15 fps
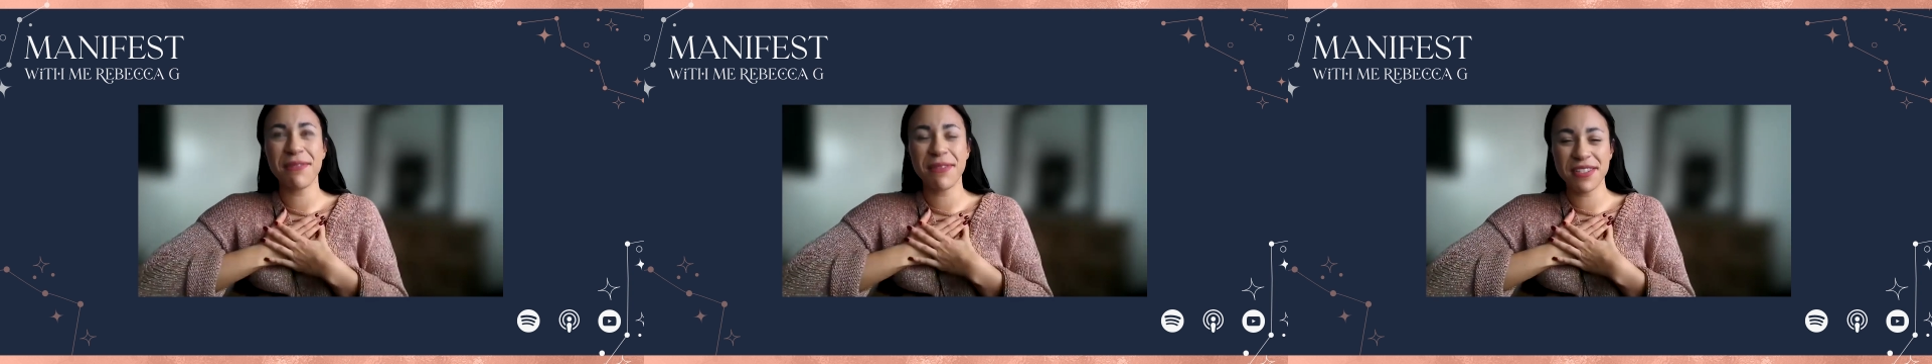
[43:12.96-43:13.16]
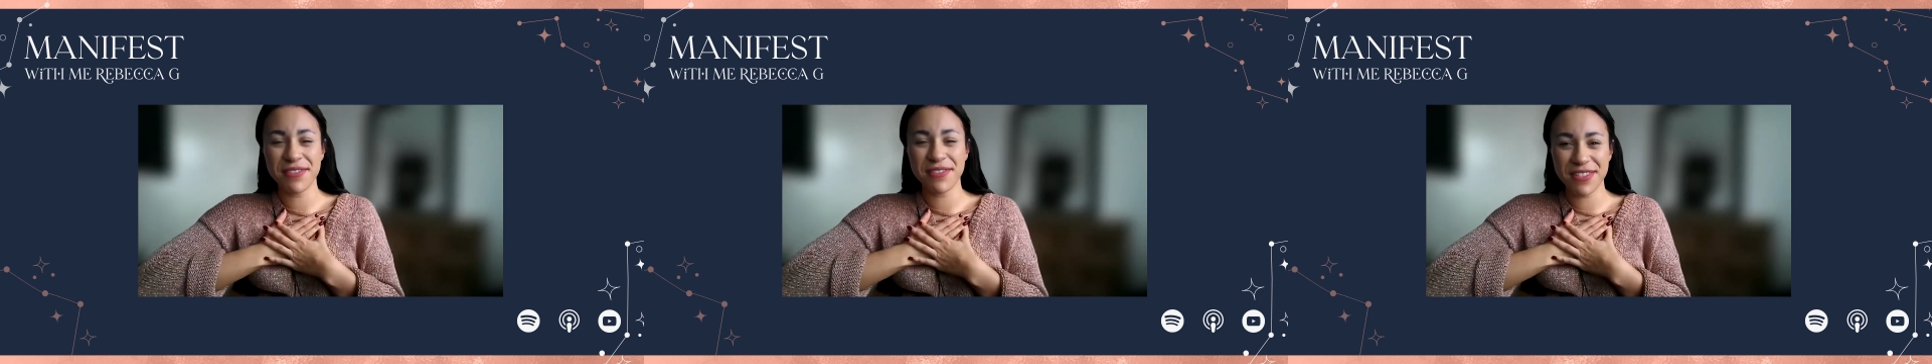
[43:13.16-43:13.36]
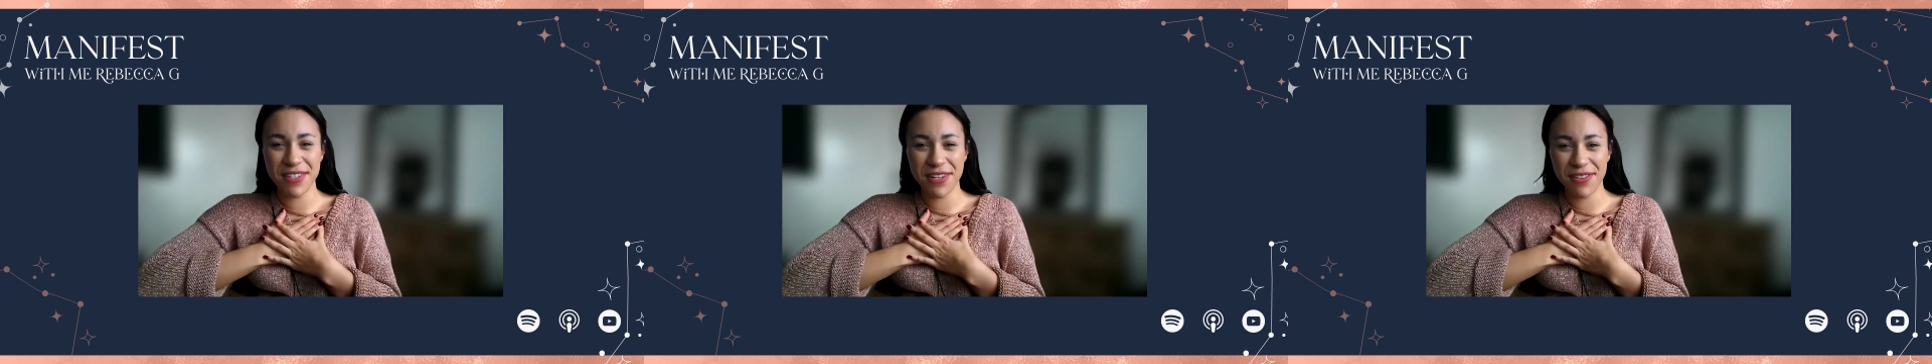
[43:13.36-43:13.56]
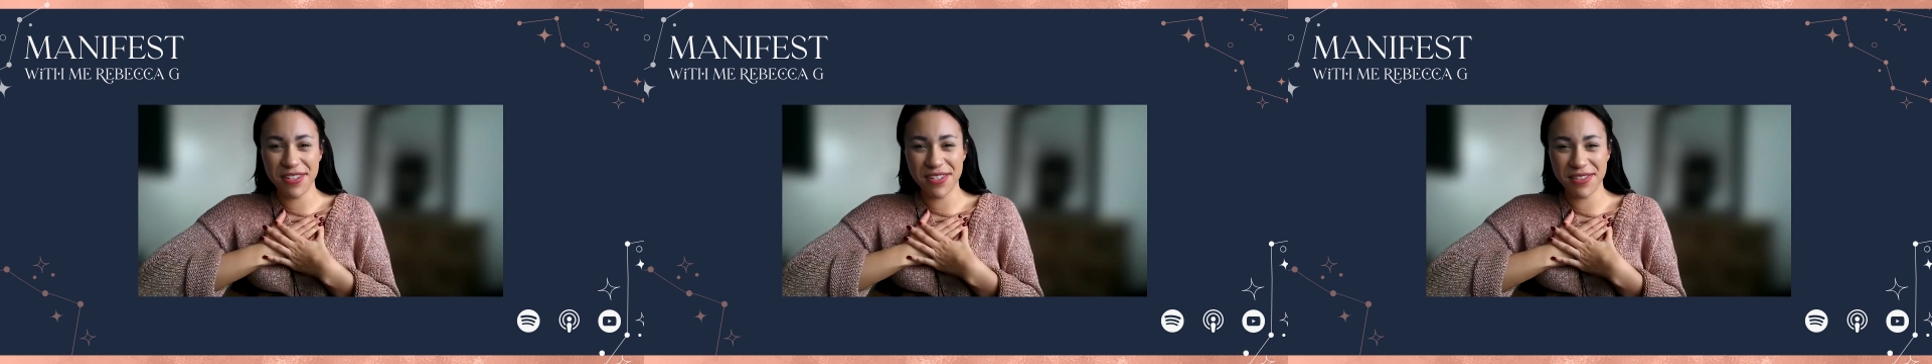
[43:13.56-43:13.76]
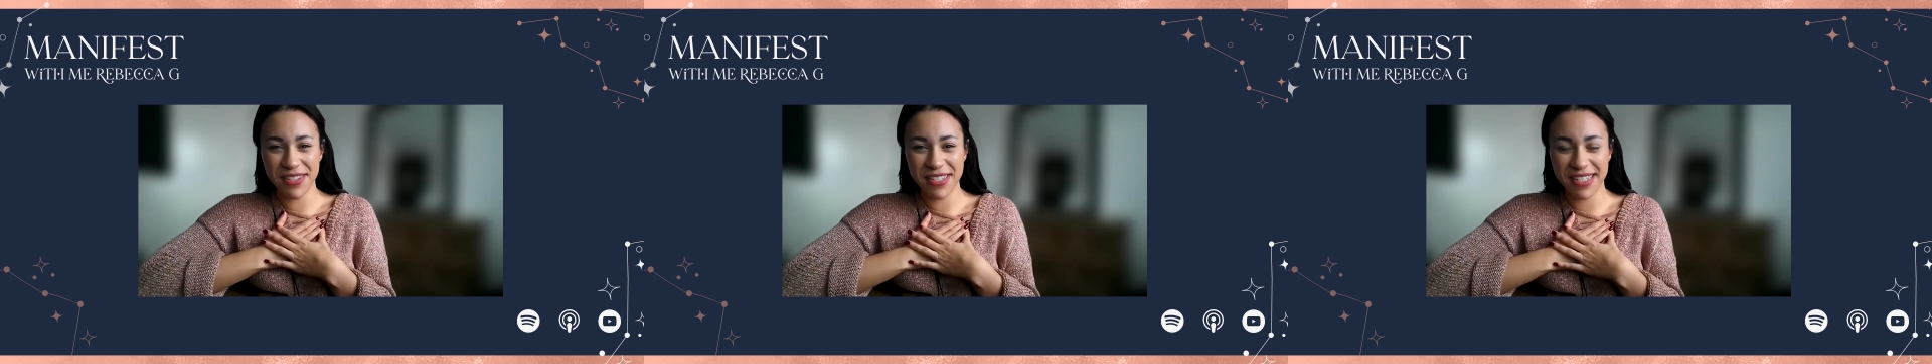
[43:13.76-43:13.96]
don't forget to
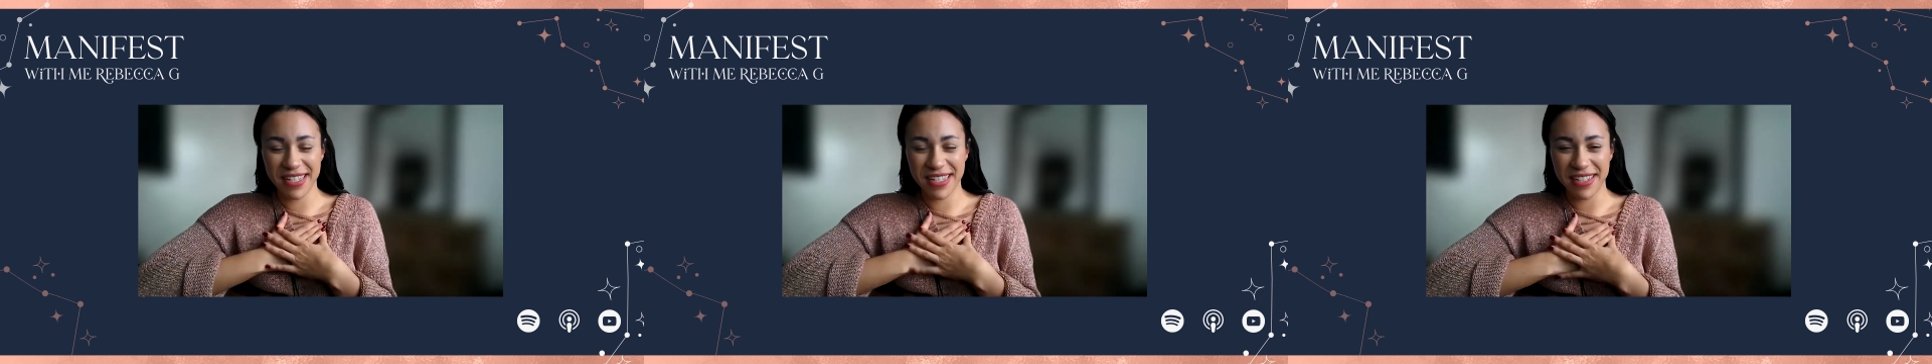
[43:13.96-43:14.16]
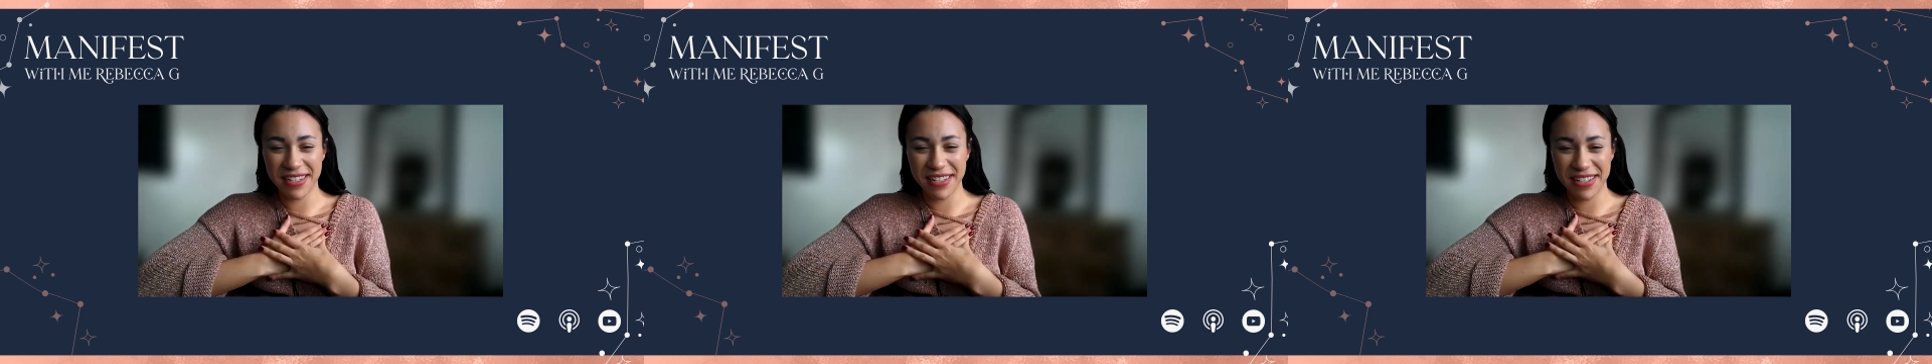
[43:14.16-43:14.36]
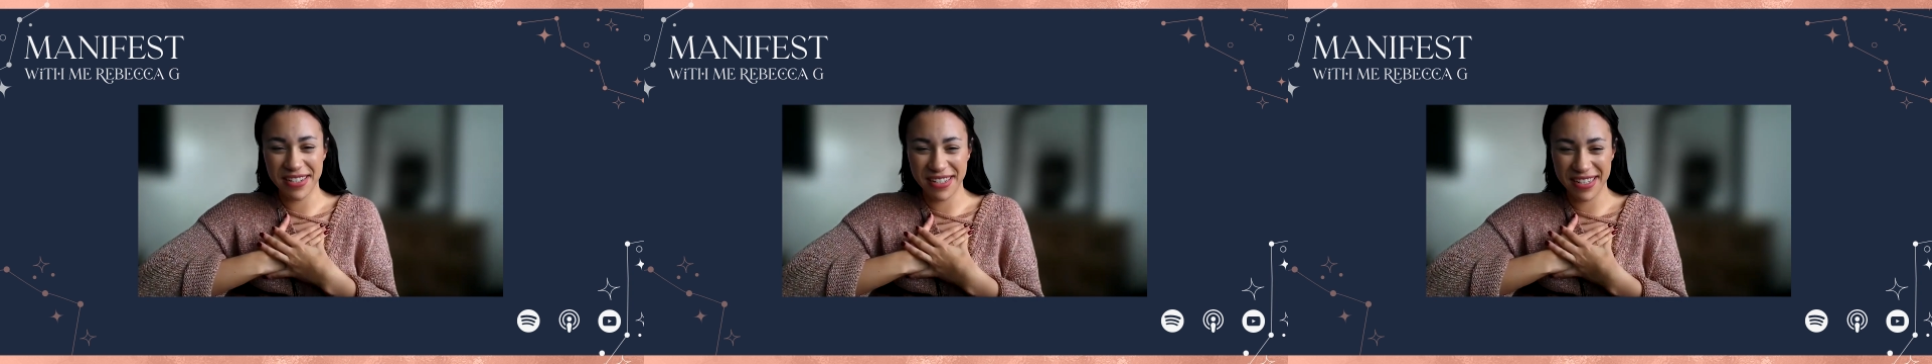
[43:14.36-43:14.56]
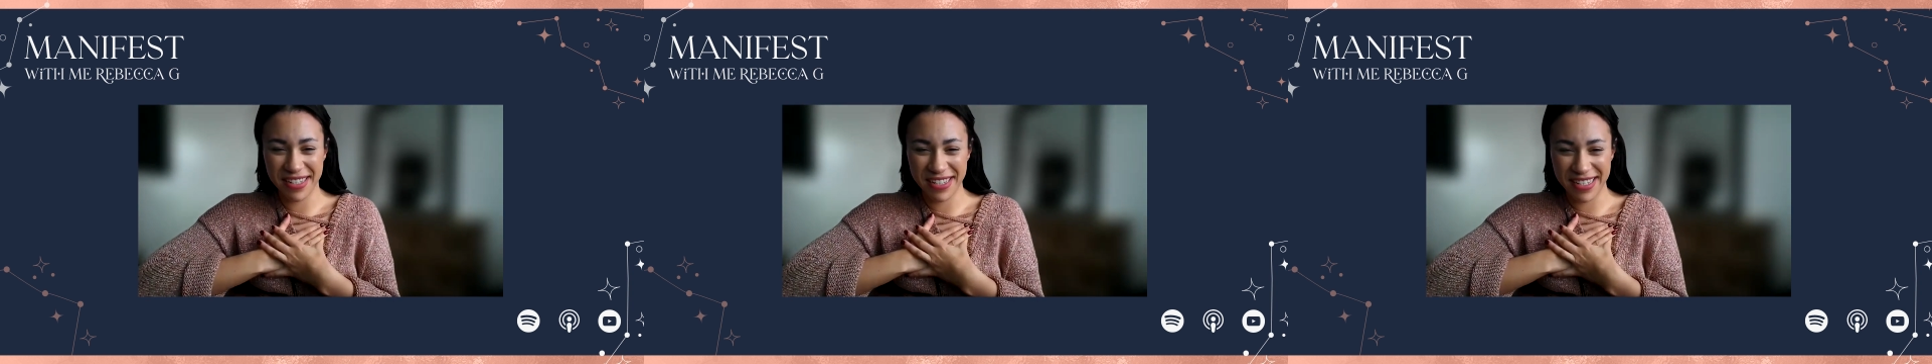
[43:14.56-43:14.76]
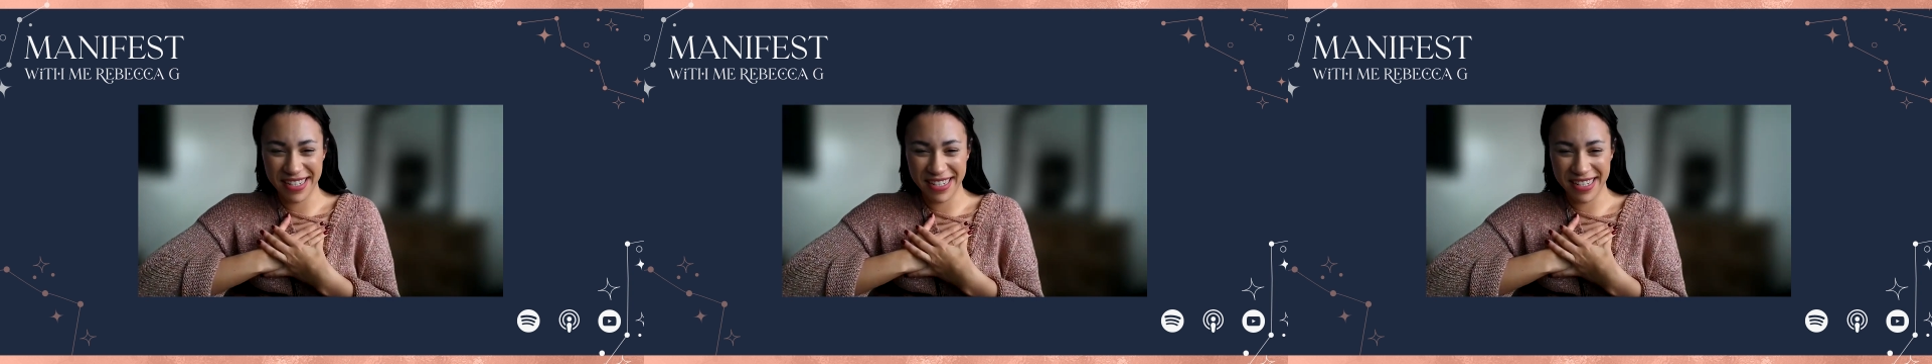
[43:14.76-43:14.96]
do a
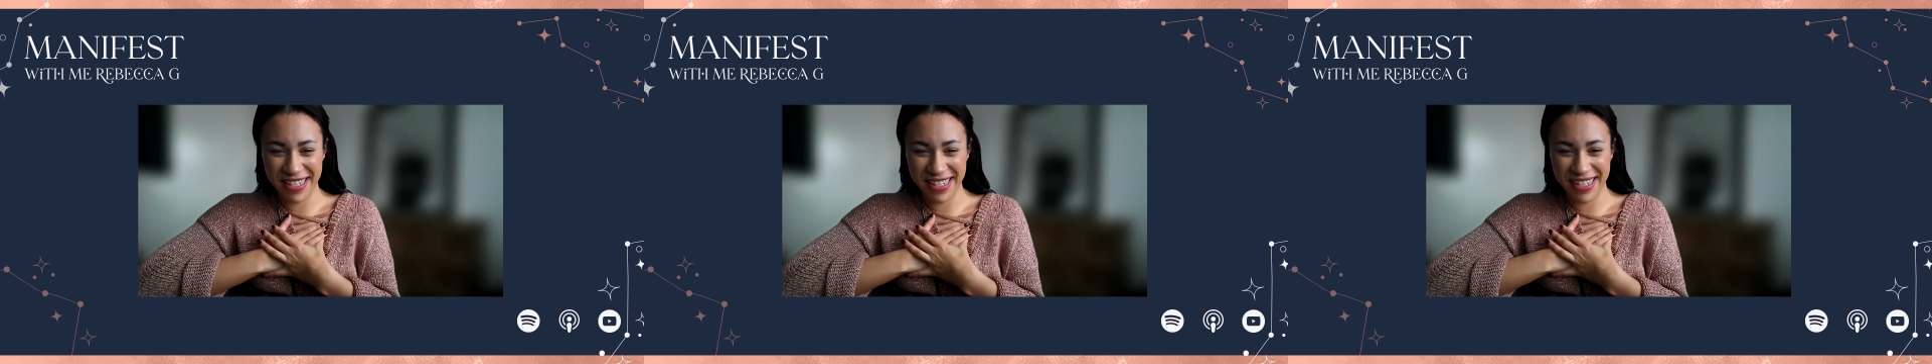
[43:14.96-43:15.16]
review if you've